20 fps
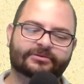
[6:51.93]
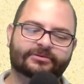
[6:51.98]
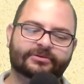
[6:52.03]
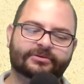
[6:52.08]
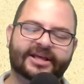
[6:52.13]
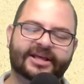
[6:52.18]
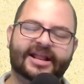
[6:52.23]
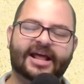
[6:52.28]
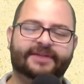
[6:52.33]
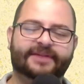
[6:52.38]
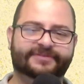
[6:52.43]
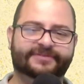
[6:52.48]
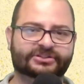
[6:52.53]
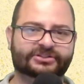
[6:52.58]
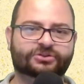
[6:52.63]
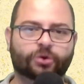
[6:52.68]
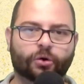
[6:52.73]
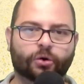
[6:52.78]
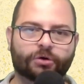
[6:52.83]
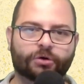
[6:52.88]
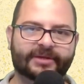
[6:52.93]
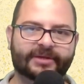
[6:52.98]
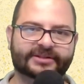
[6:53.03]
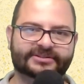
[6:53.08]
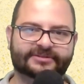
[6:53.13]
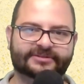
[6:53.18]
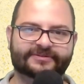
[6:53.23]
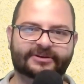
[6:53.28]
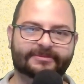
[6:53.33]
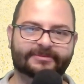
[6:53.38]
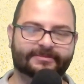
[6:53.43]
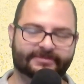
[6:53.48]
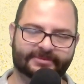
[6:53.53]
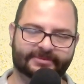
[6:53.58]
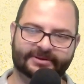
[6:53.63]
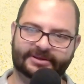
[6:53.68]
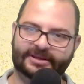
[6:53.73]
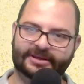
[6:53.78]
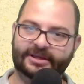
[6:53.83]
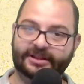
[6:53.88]
get out of his torments of
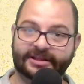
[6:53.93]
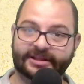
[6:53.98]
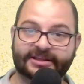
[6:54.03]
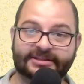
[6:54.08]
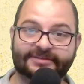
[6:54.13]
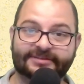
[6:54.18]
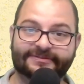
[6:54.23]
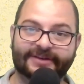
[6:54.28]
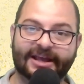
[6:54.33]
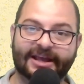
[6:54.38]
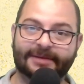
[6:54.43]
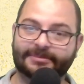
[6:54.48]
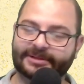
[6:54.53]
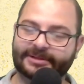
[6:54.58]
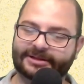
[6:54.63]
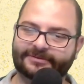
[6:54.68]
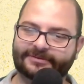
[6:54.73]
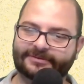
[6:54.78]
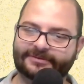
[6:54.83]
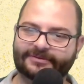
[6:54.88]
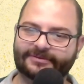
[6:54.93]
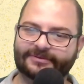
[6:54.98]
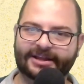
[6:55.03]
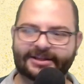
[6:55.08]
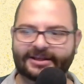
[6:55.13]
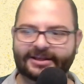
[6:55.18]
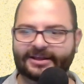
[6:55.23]
him killing his family, right?